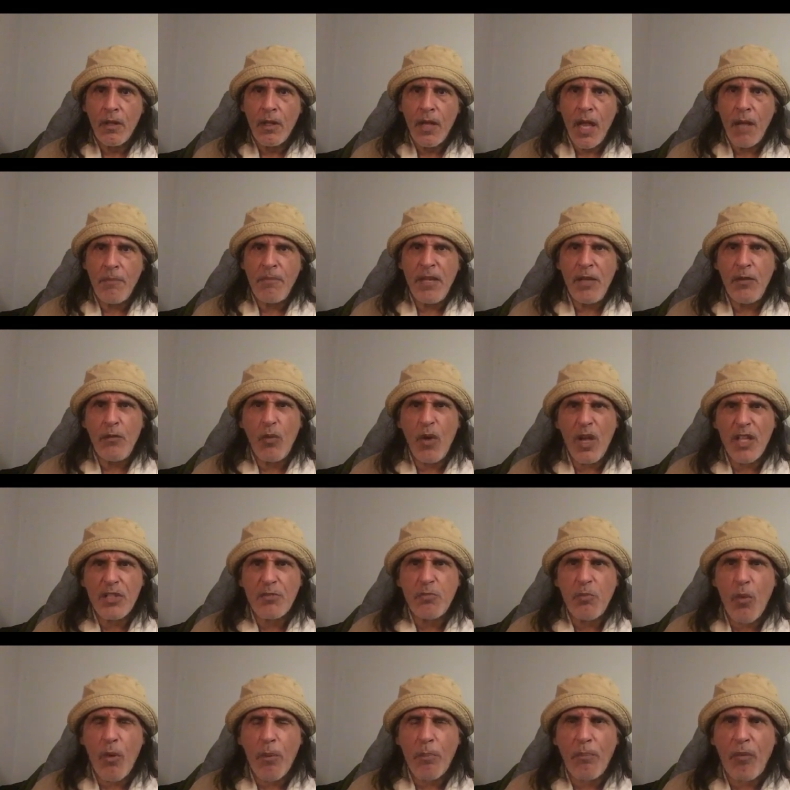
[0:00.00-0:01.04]
I mean, what's
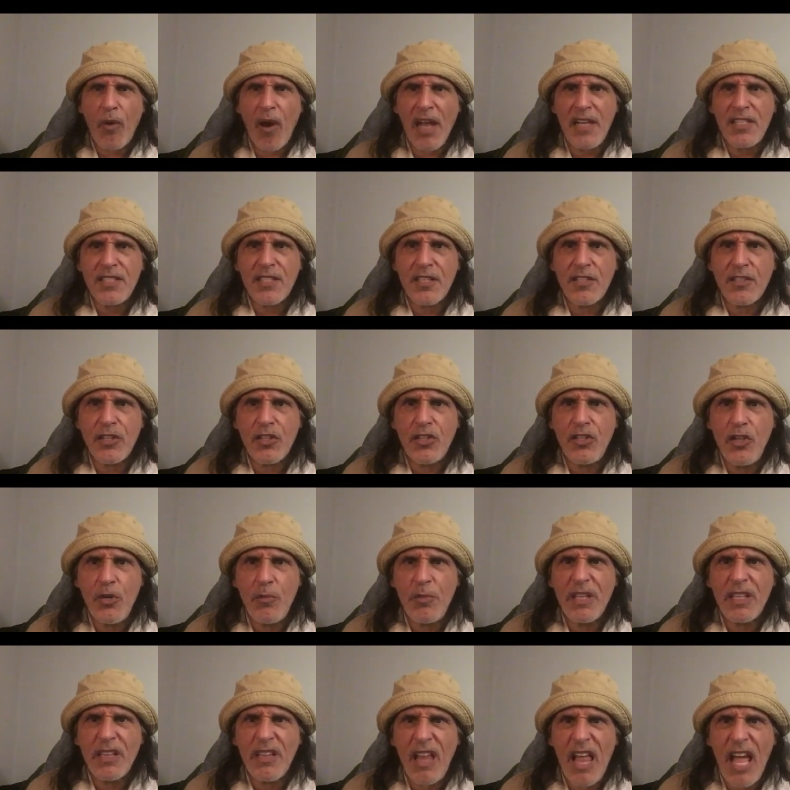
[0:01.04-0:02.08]
more priceless than
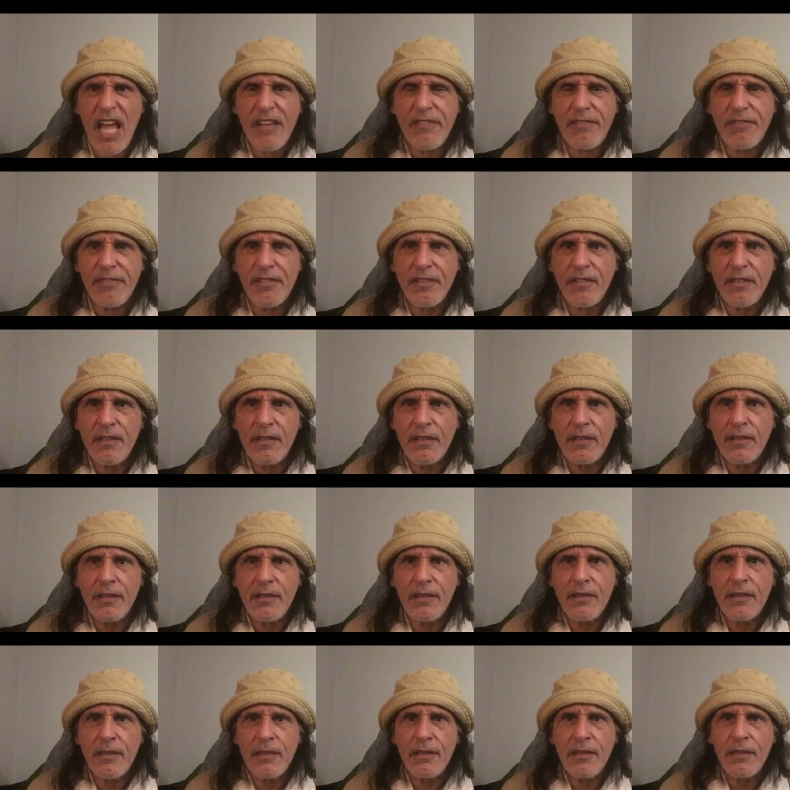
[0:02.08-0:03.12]
human life?
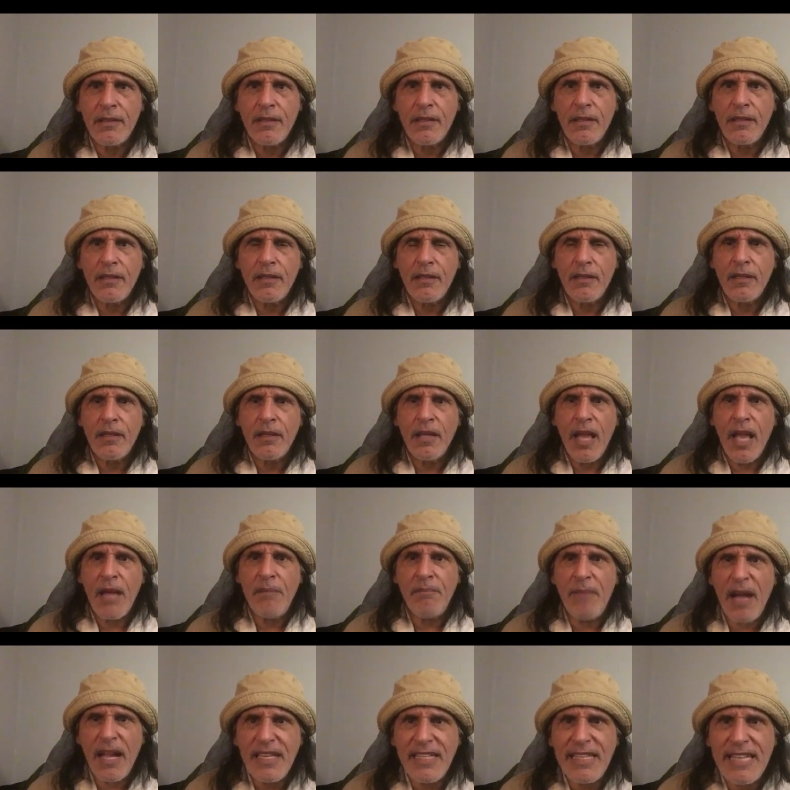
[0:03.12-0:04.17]
And
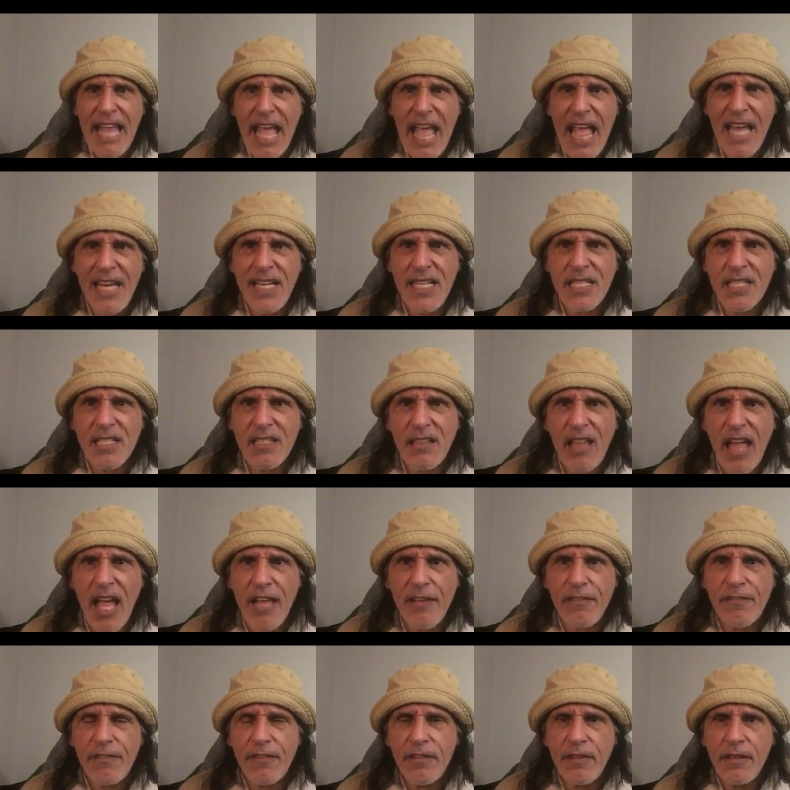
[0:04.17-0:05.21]
my daddy's
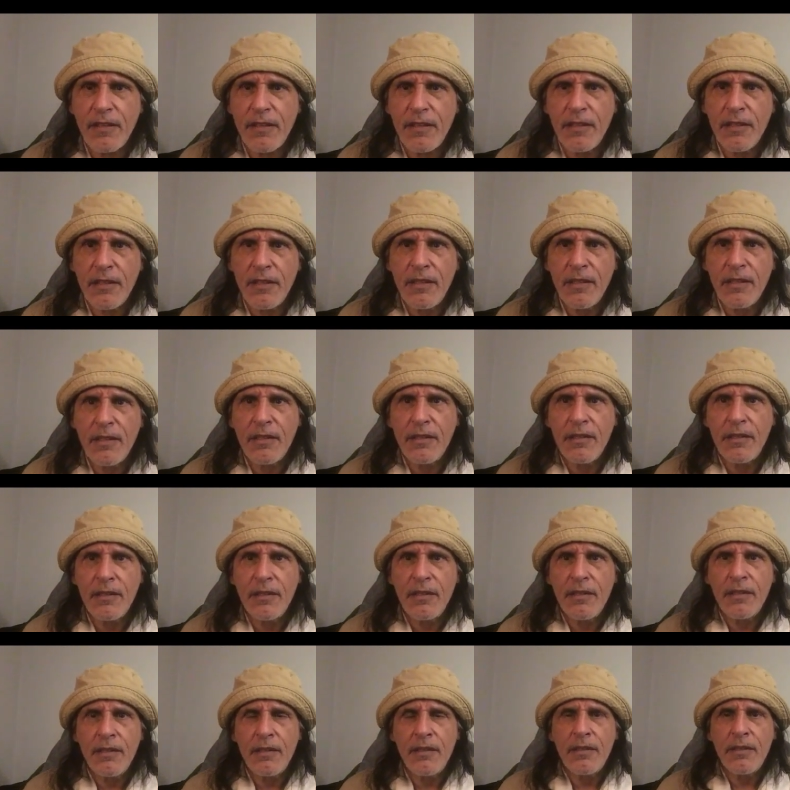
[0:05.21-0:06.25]
life,
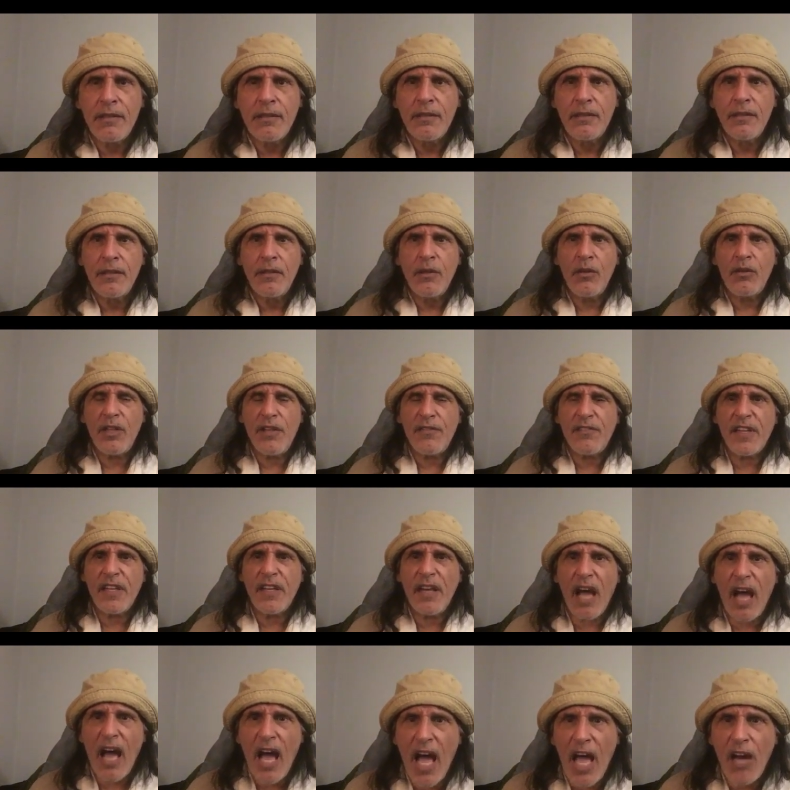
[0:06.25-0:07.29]
who lived an
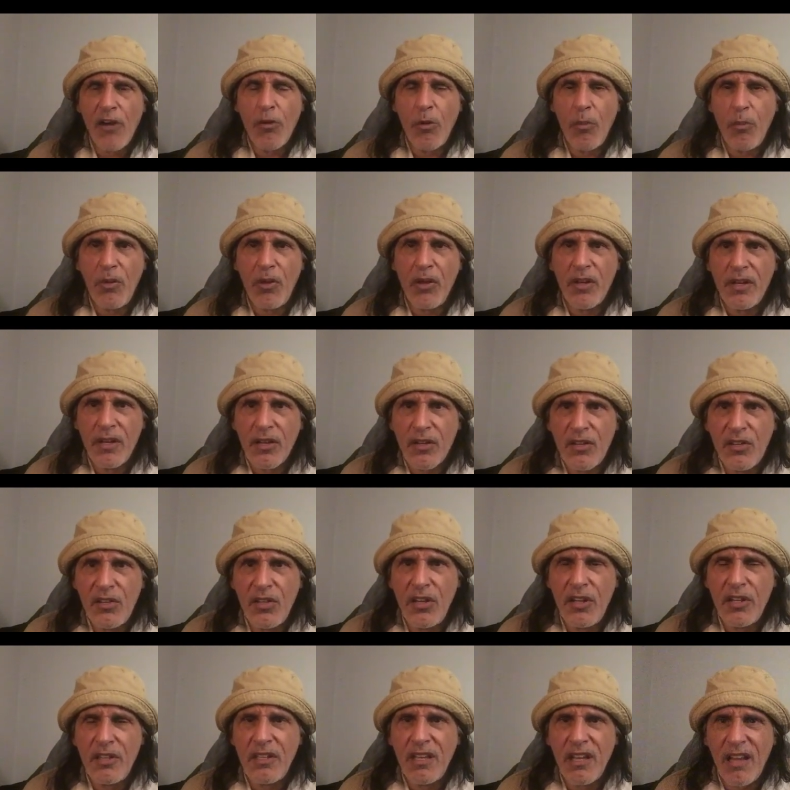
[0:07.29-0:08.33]
honorable and a
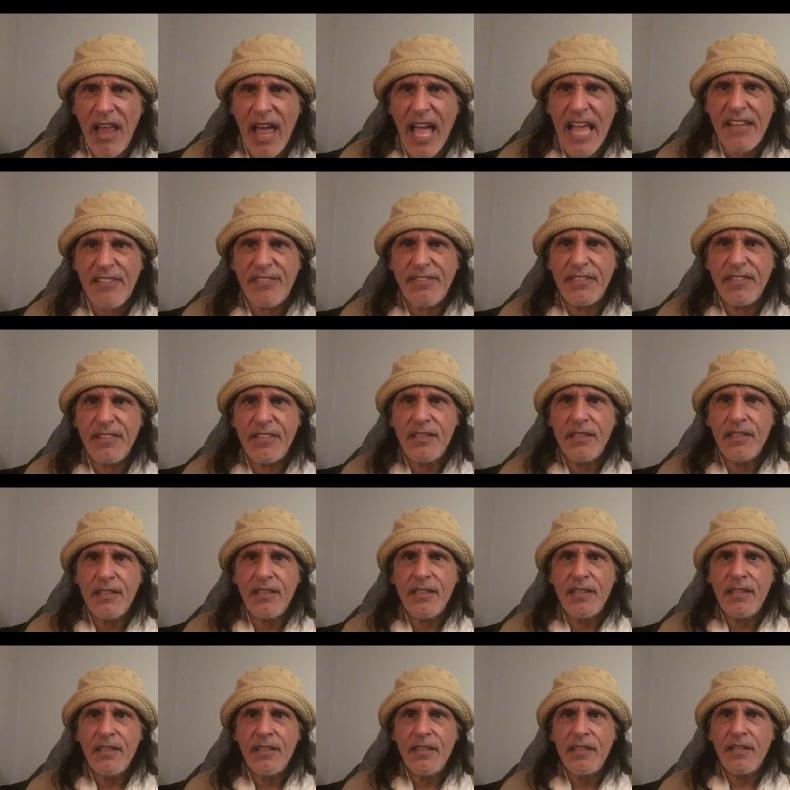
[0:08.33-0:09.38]
good life,
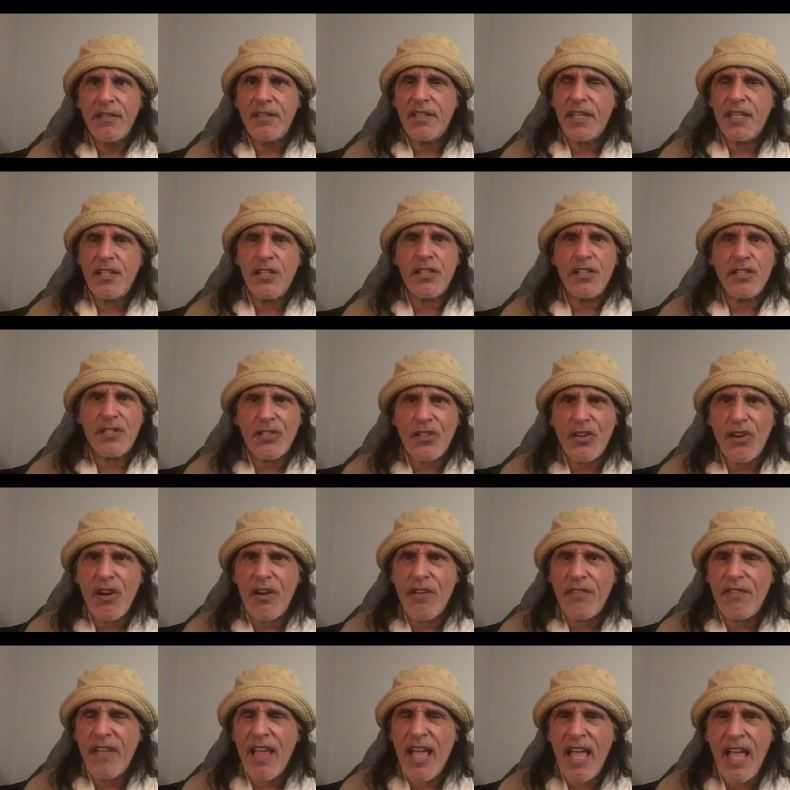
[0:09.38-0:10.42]
didn't
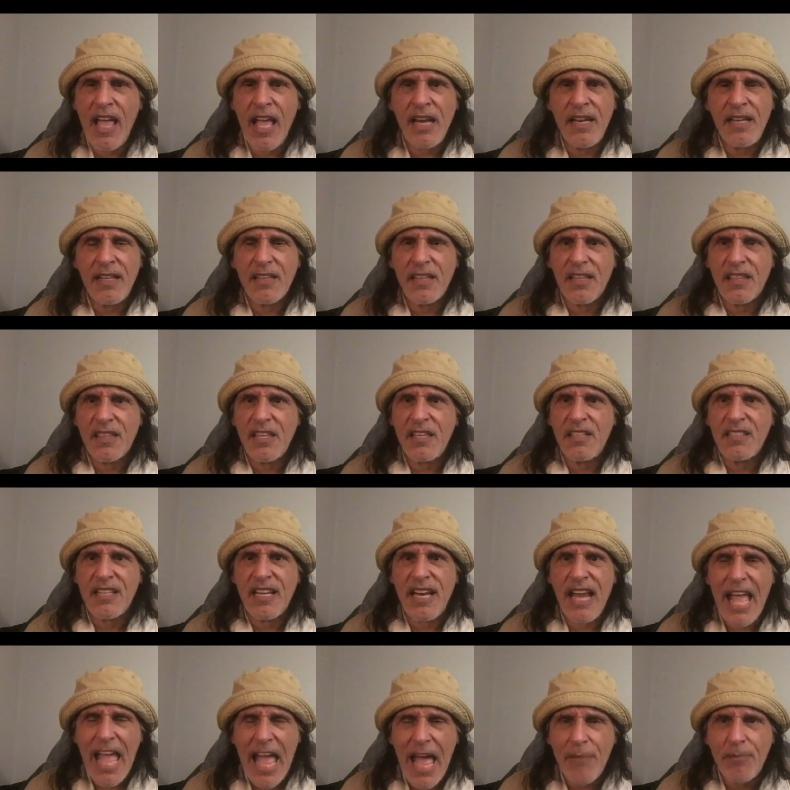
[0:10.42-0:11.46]
deserve any of the things that
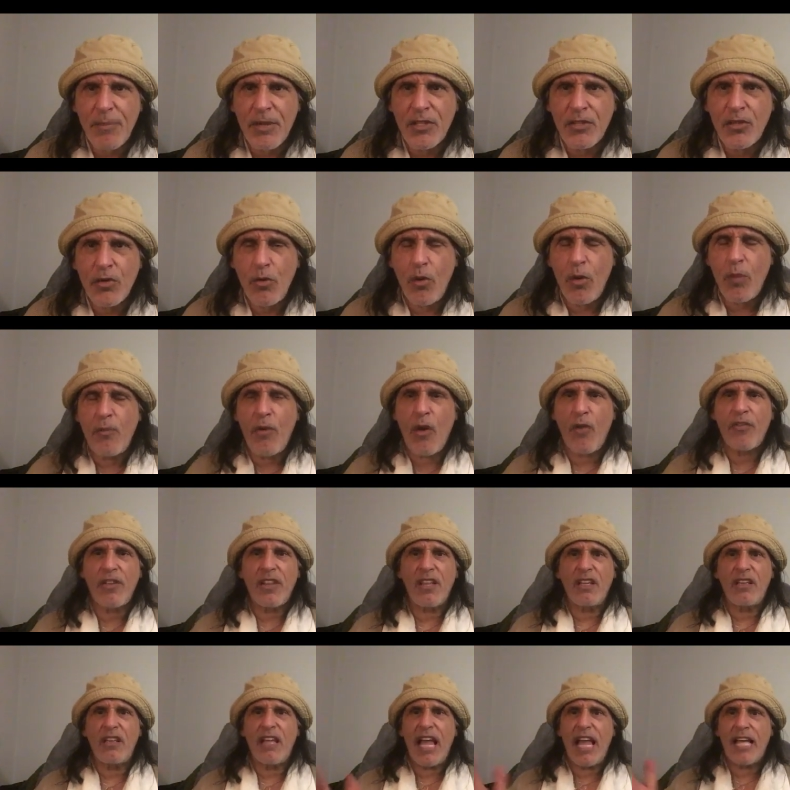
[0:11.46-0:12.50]
happened to him over
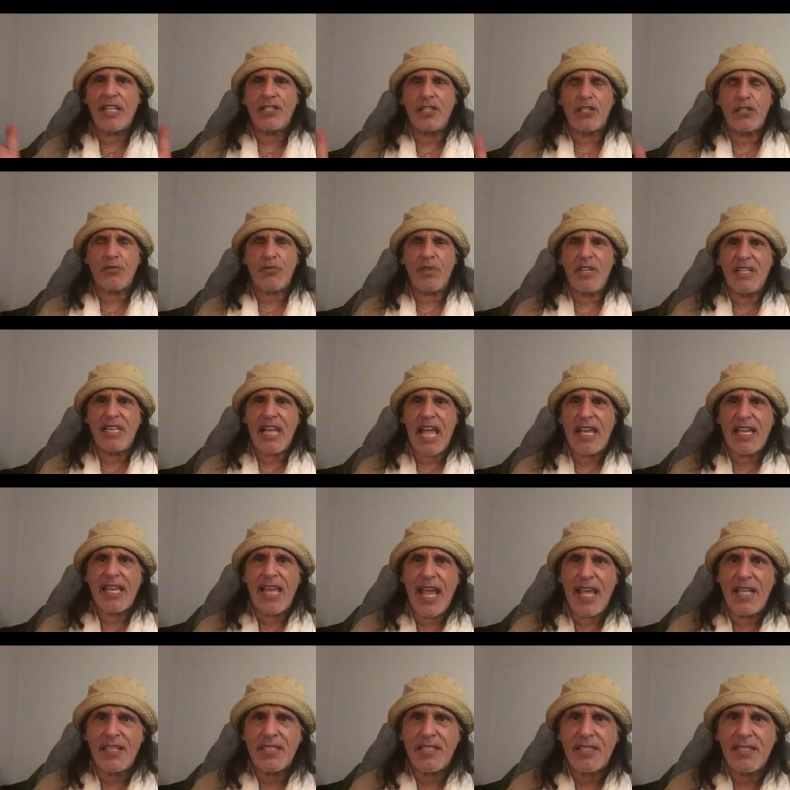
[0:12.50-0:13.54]
the last three
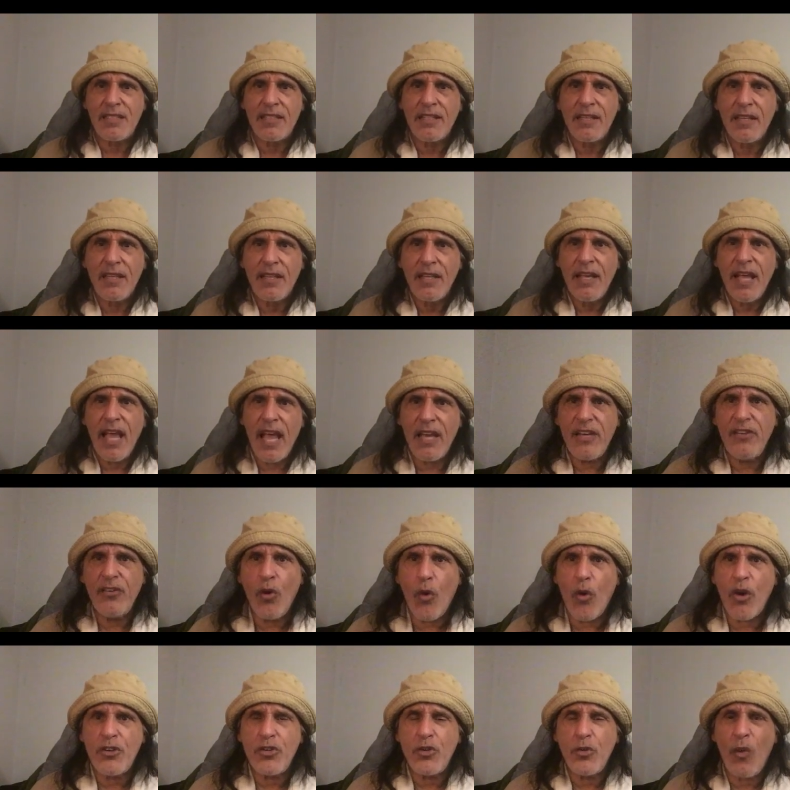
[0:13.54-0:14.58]
decades. And
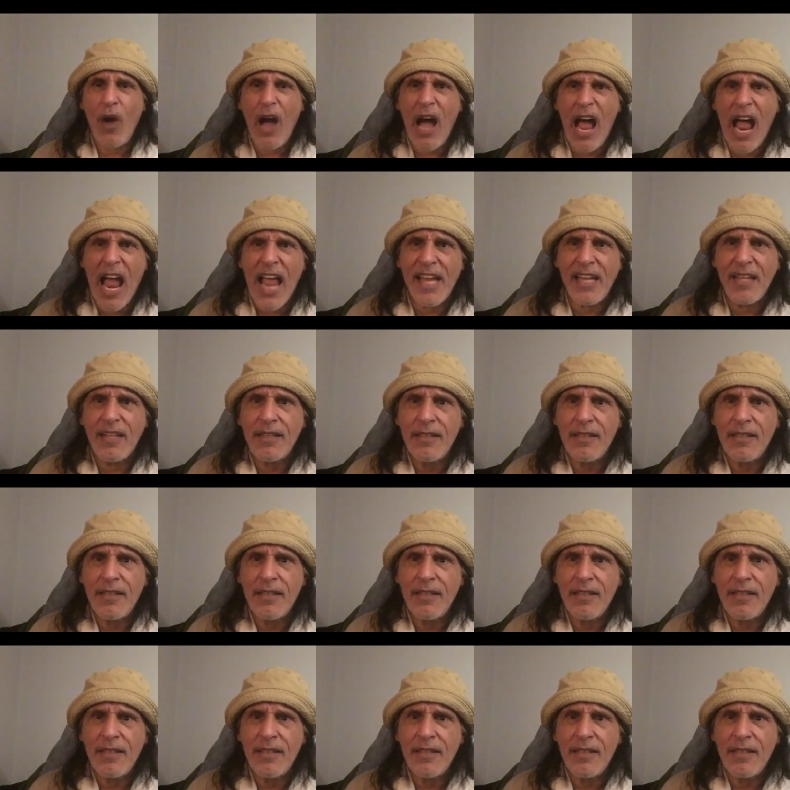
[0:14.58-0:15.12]
nor do I.